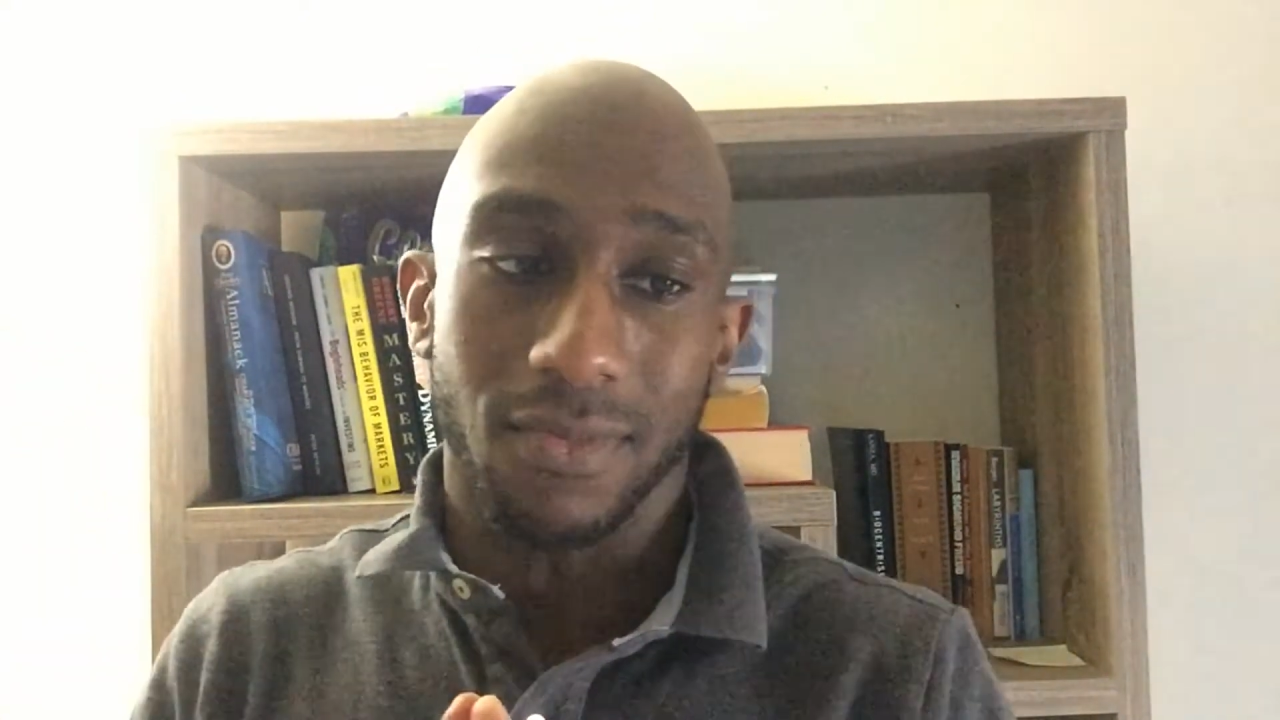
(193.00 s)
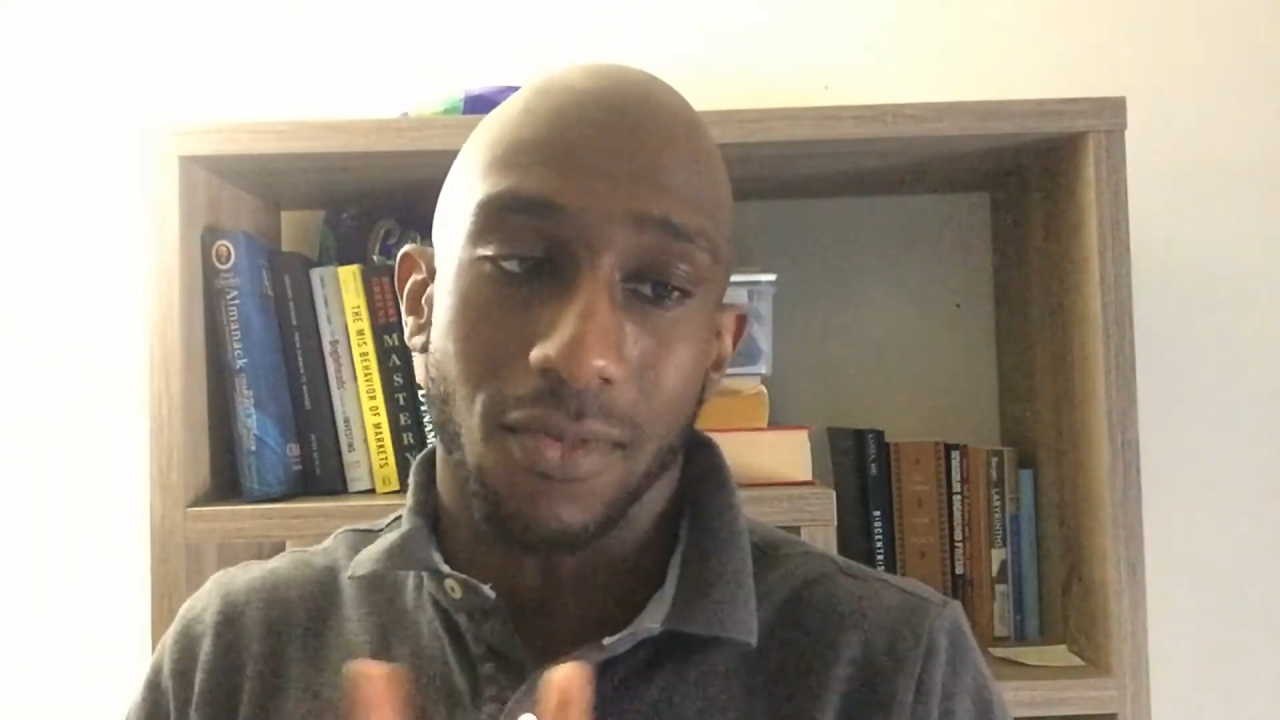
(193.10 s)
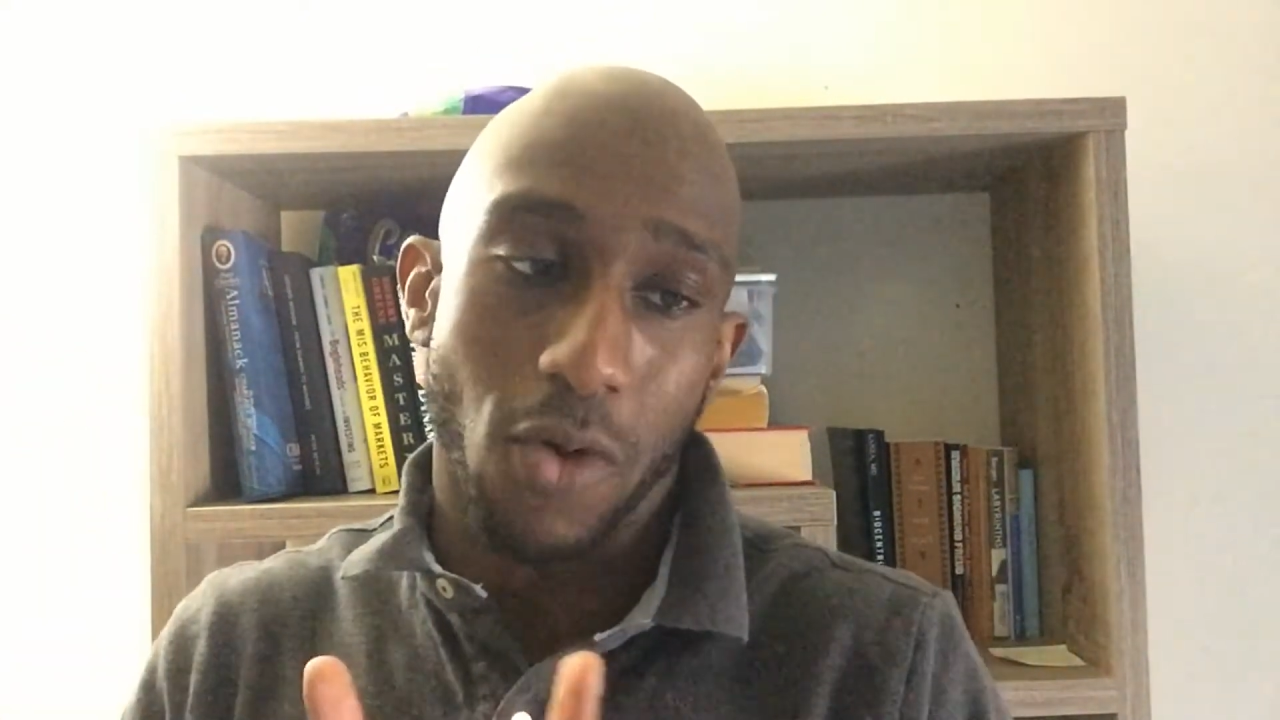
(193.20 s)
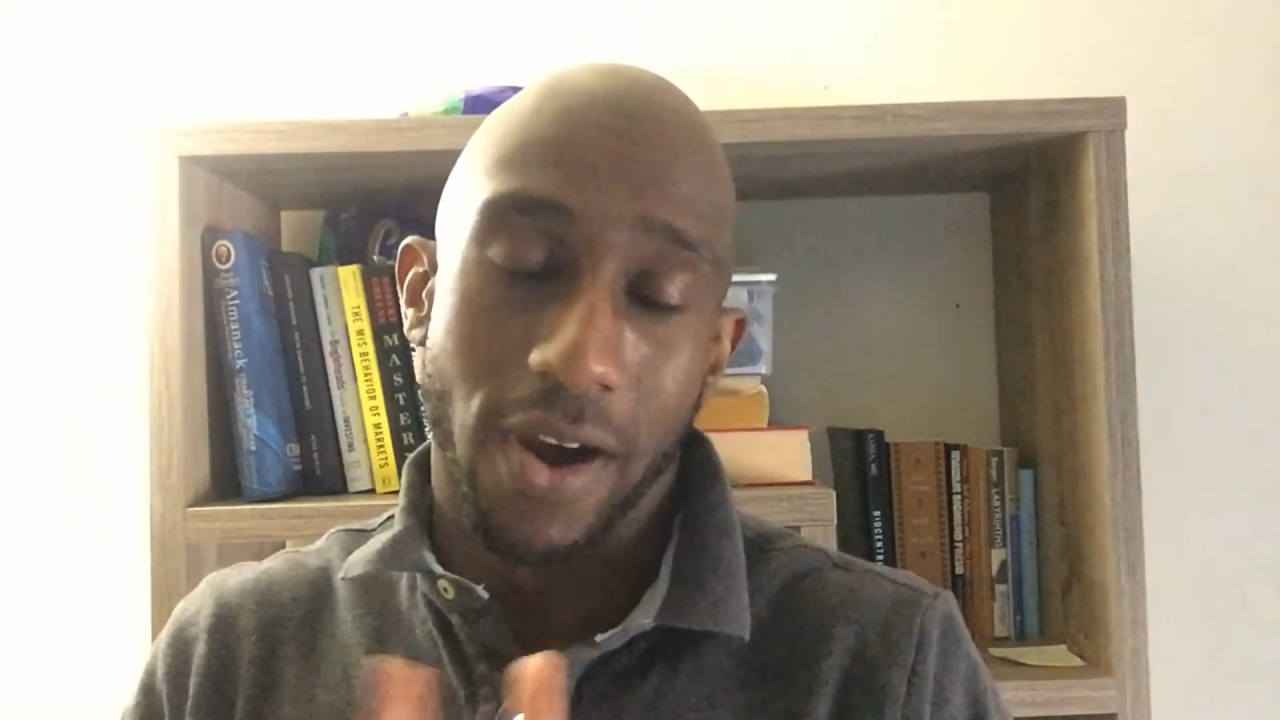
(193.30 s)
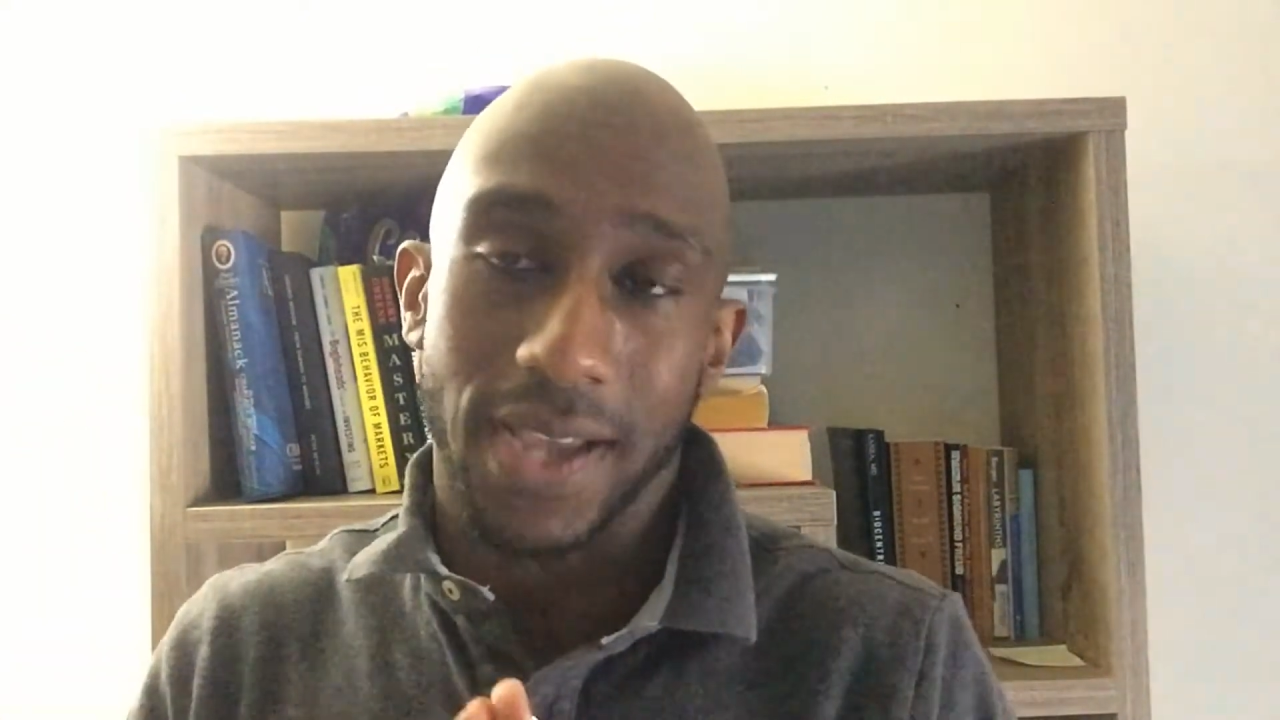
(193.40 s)

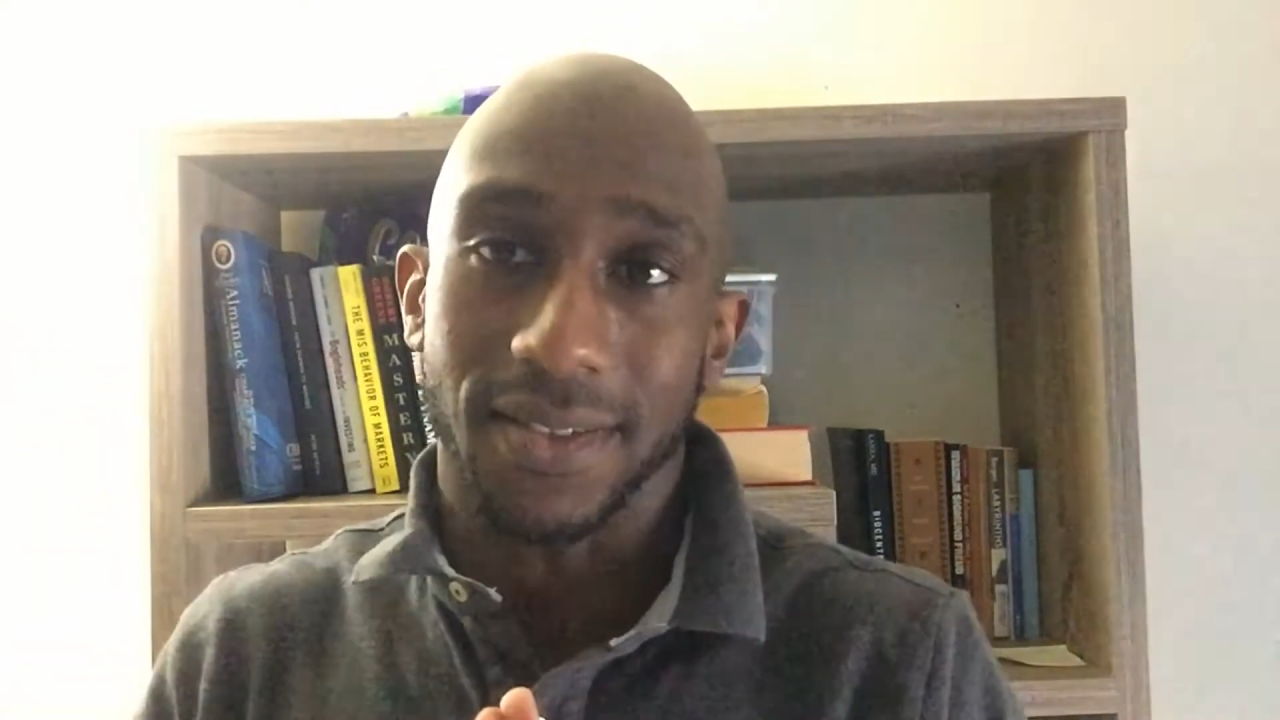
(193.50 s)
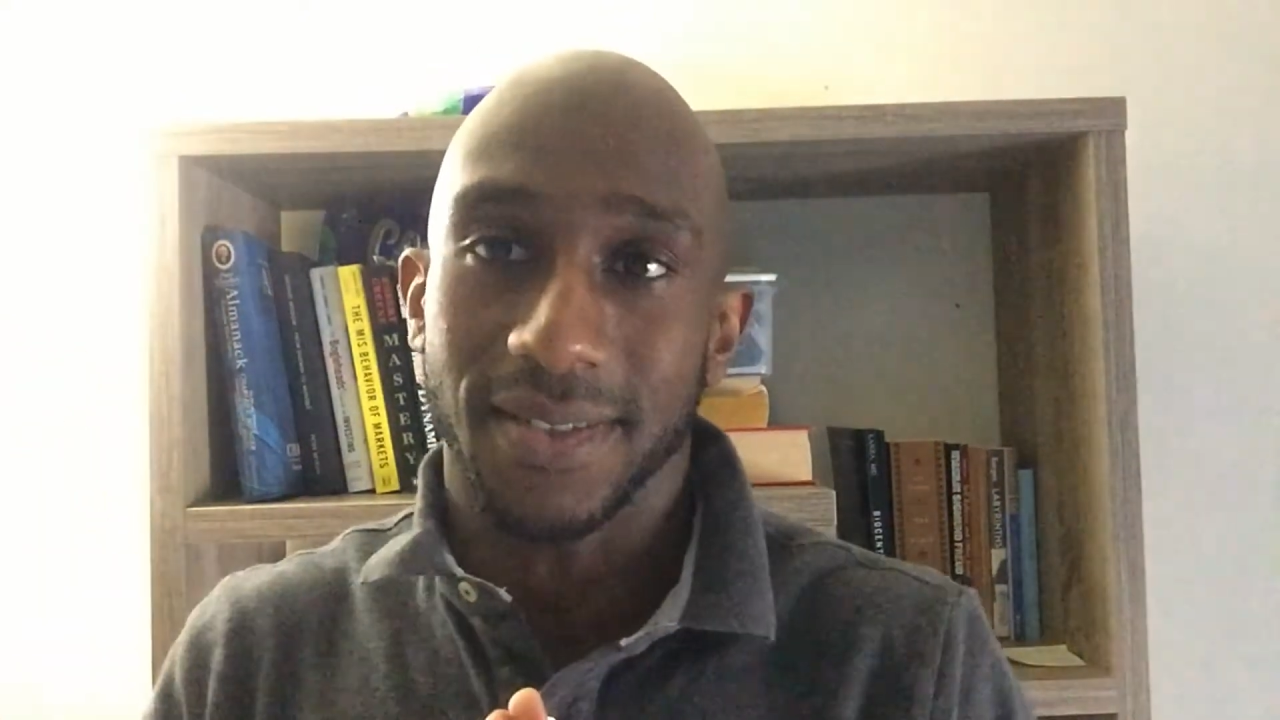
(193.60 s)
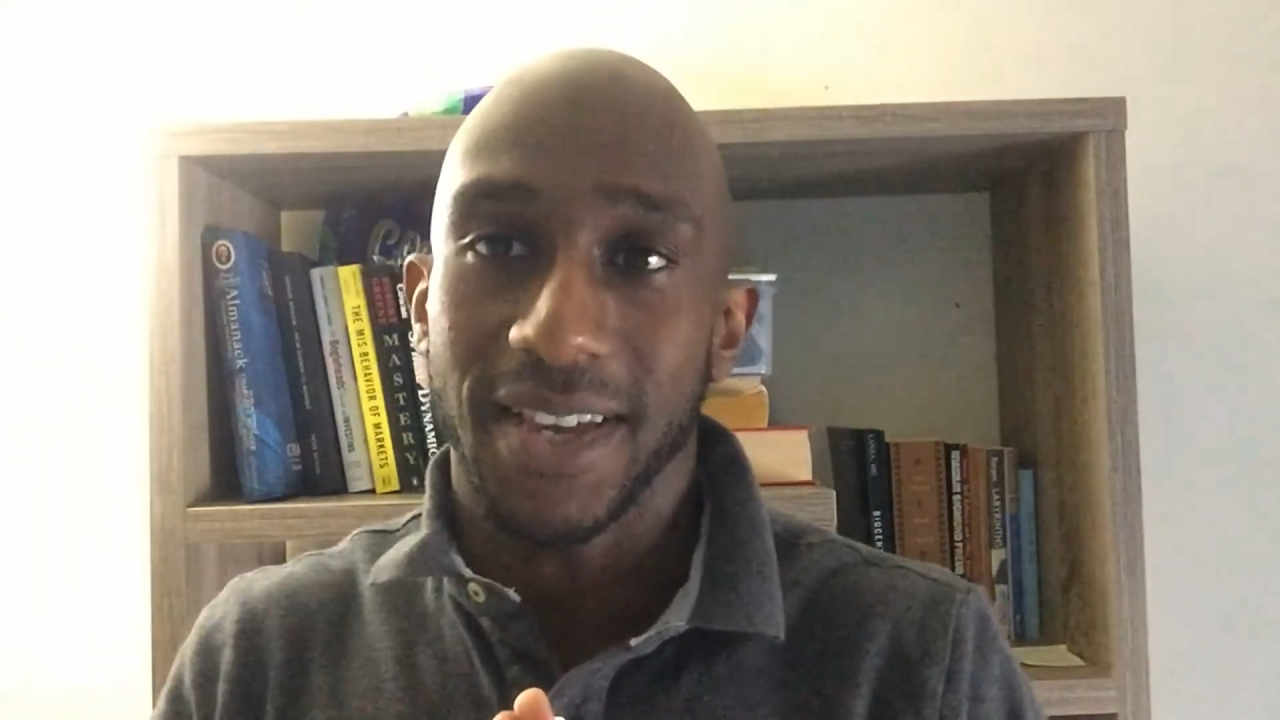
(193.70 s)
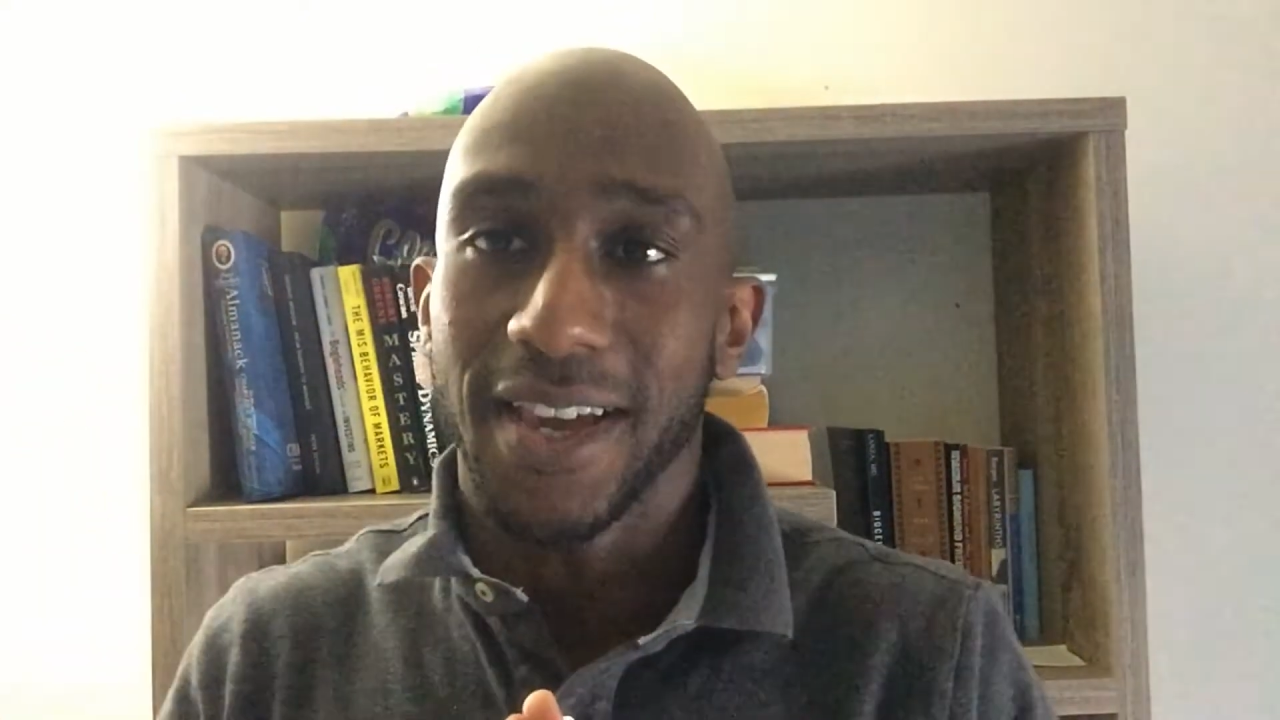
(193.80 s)
Whereas